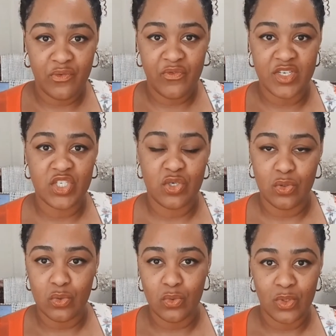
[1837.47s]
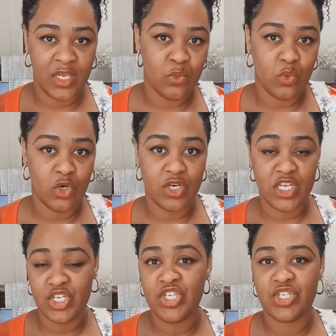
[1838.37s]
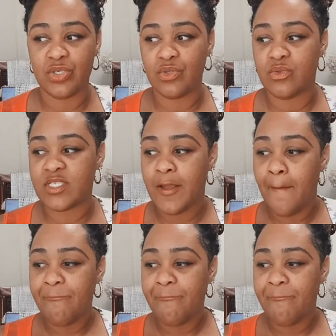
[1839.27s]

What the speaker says: physical inward issues.